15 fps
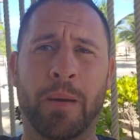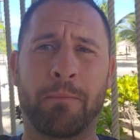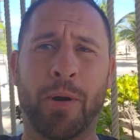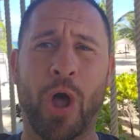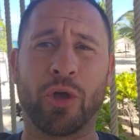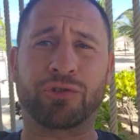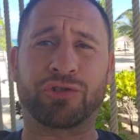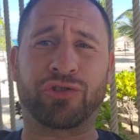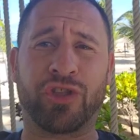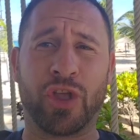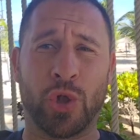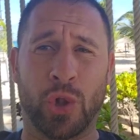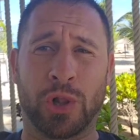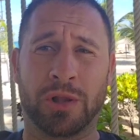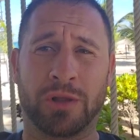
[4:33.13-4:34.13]
but are
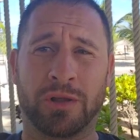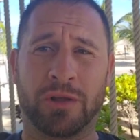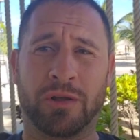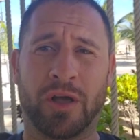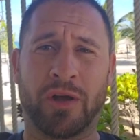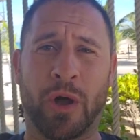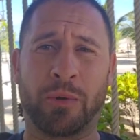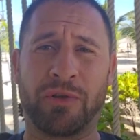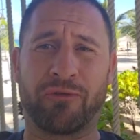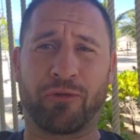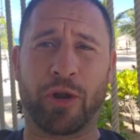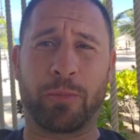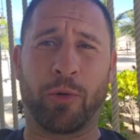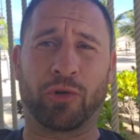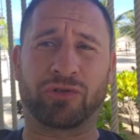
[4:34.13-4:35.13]
still only
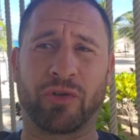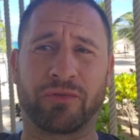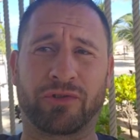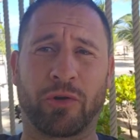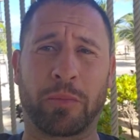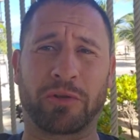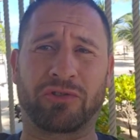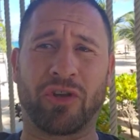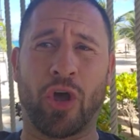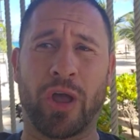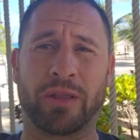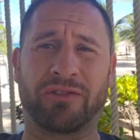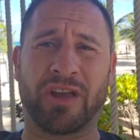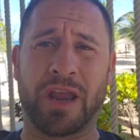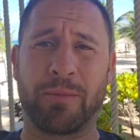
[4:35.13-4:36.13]
3 points off the top of
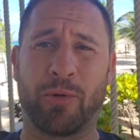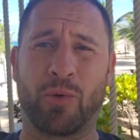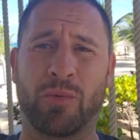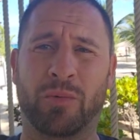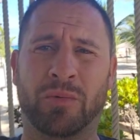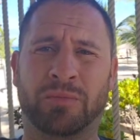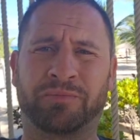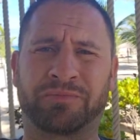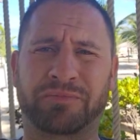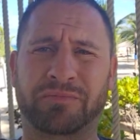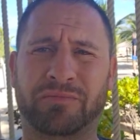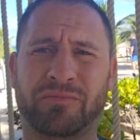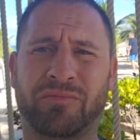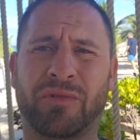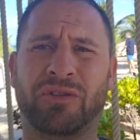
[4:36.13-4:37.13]
the table.
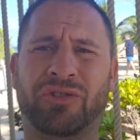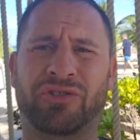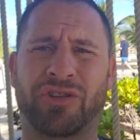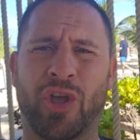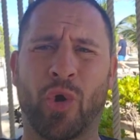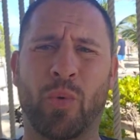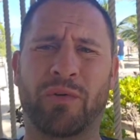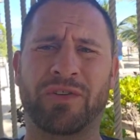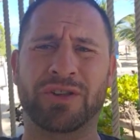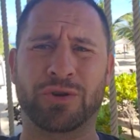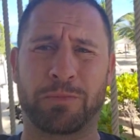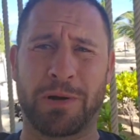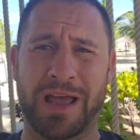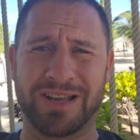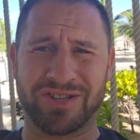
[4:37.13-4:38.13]
Still with
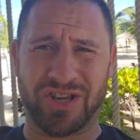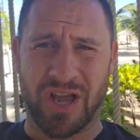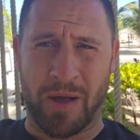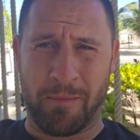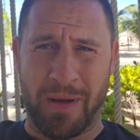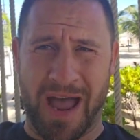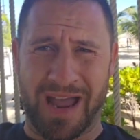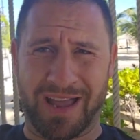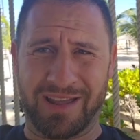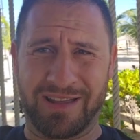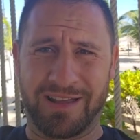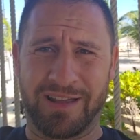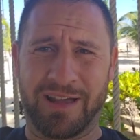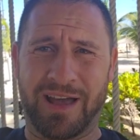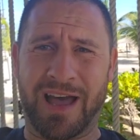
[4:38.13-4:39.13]
injured players to come back
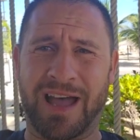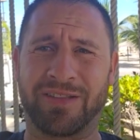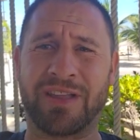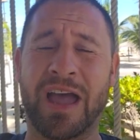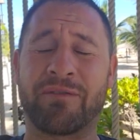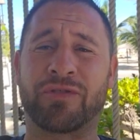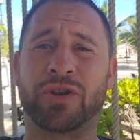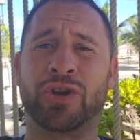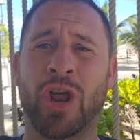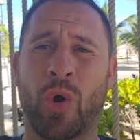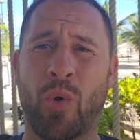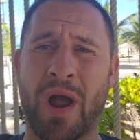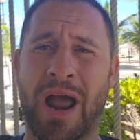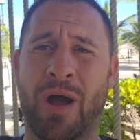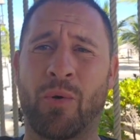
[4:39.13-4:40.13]
and have the
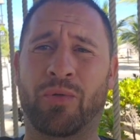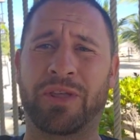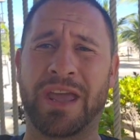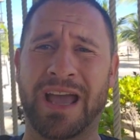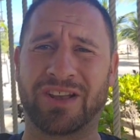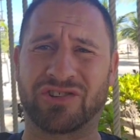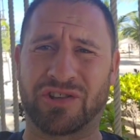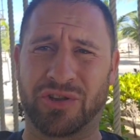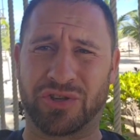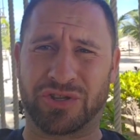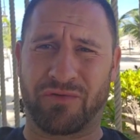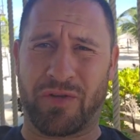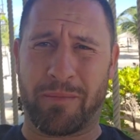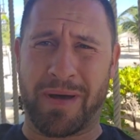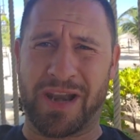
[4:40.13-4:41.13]
know-how, the excellence
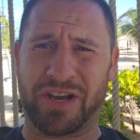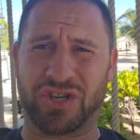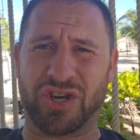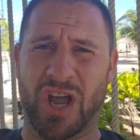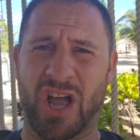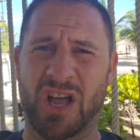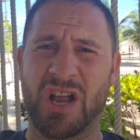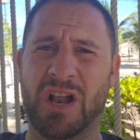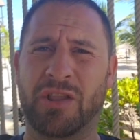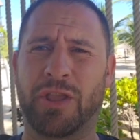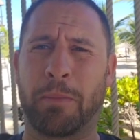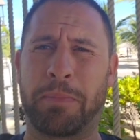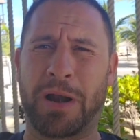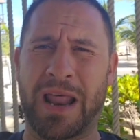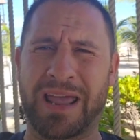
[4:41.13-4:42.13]
of the manager,
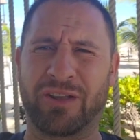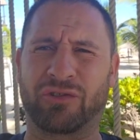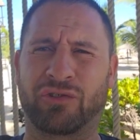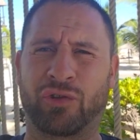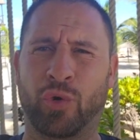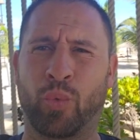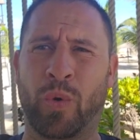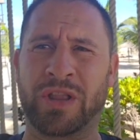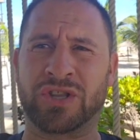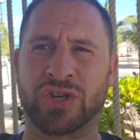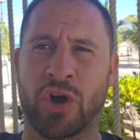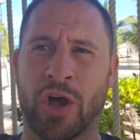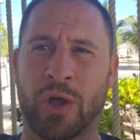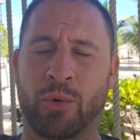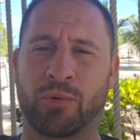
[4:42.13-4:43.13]
the players to win
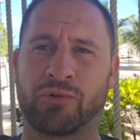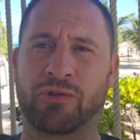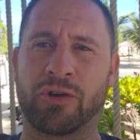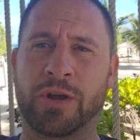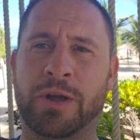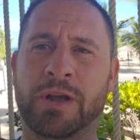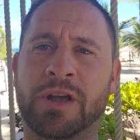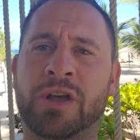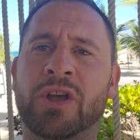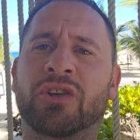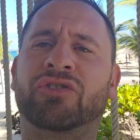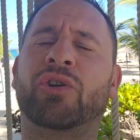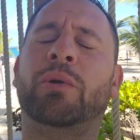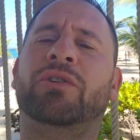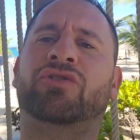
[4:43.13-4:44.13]
titles.
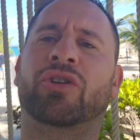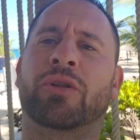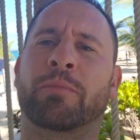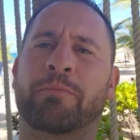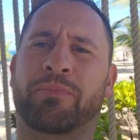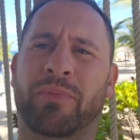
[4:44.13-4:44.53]
So listen,